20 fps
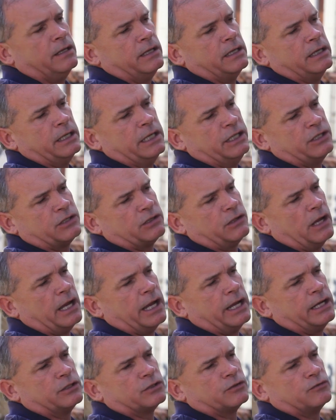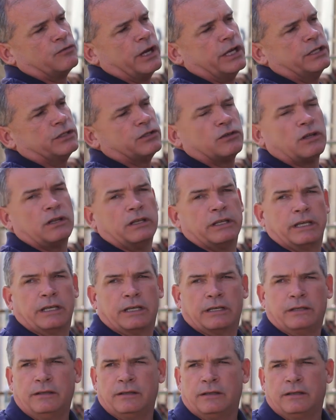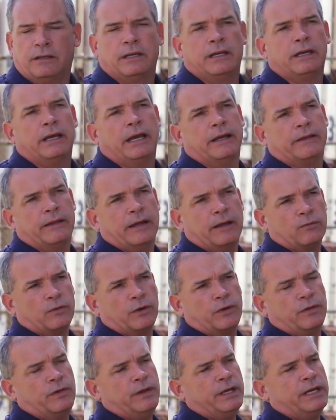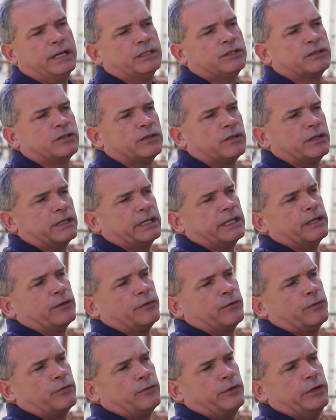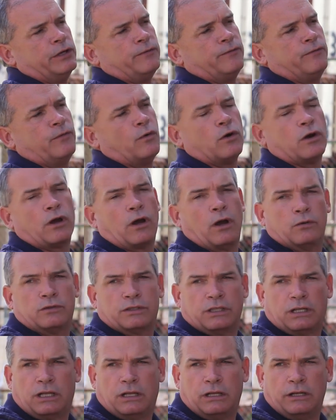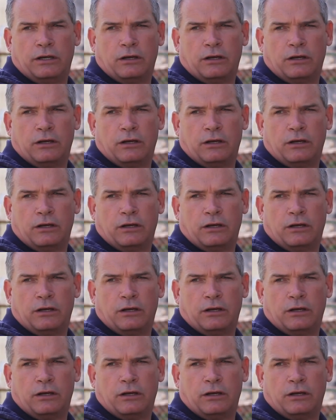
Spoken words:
Each line is razor cleaned, and then with this, you're going to get 3 to 4 coats of clear